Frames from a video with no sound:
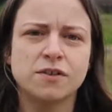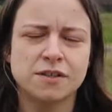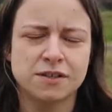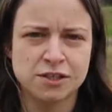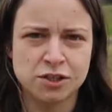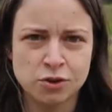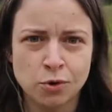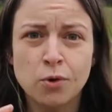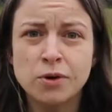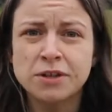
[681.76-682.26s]

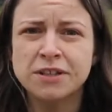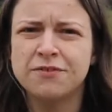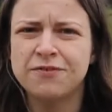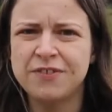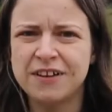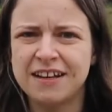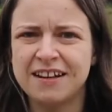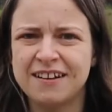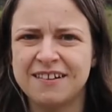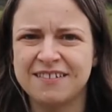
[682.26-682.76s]
sort
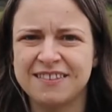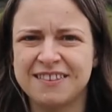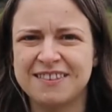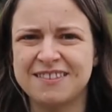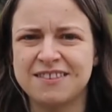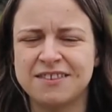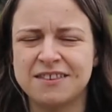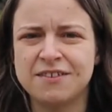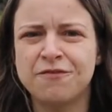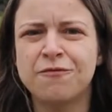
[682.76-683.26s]
of in
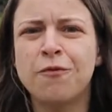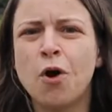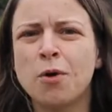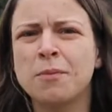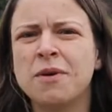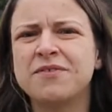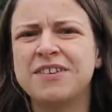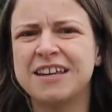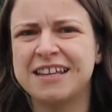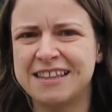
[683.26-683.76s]
the
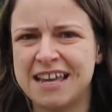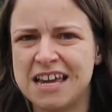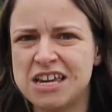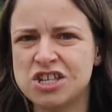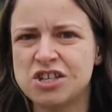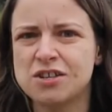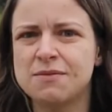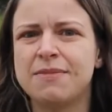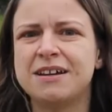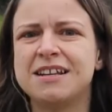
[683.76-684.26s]
form of
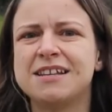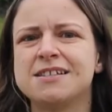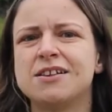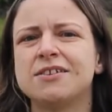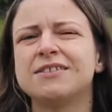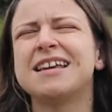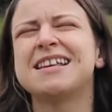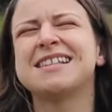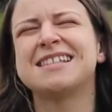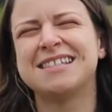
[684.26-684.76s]
dictation, but it's
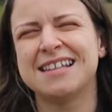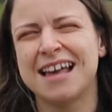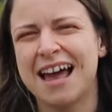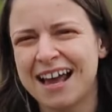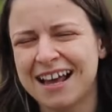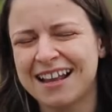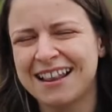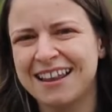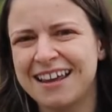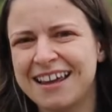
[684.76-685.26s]
not
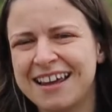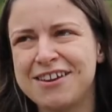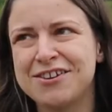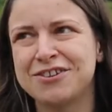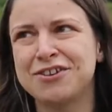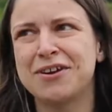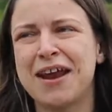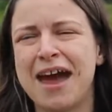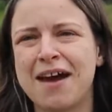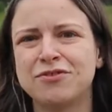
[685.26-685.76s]
exactly,
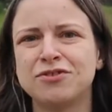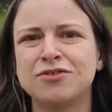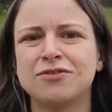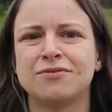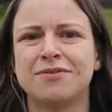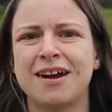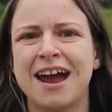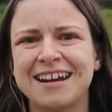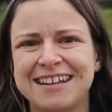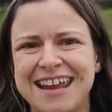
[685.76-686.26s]
you don't have to
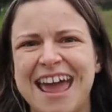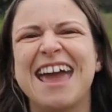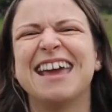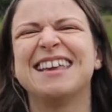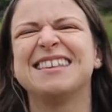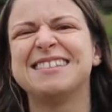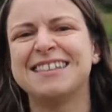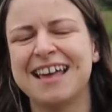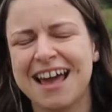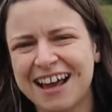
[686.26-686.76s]
write
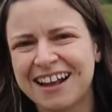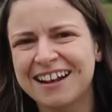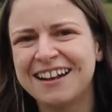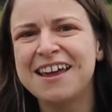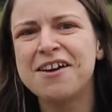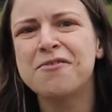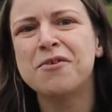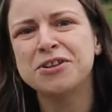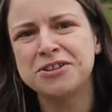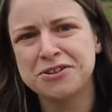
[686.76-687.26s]

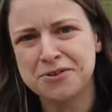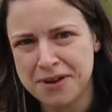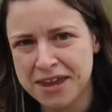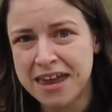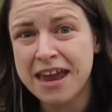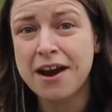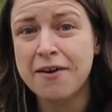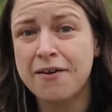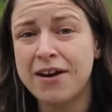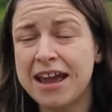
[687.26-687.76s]
exactly what you're
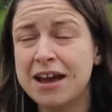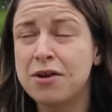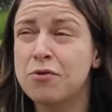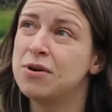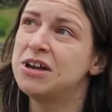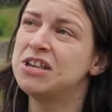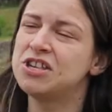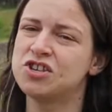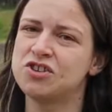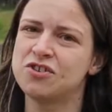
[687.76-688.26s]
hearing,
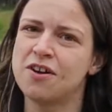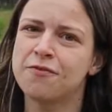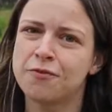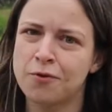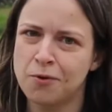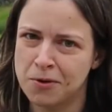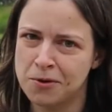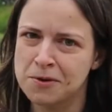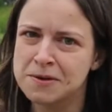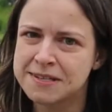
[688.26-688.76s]
which of
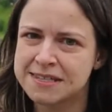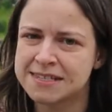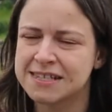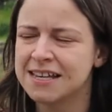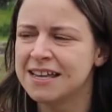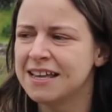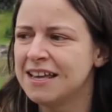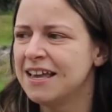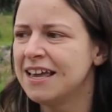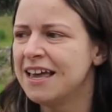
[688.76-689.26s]
course
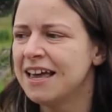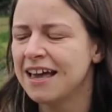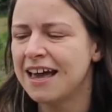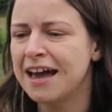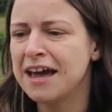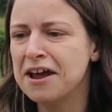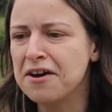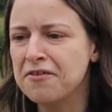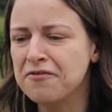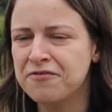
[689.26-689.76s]

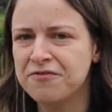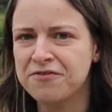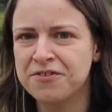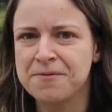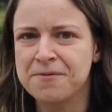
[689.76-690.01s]
kind of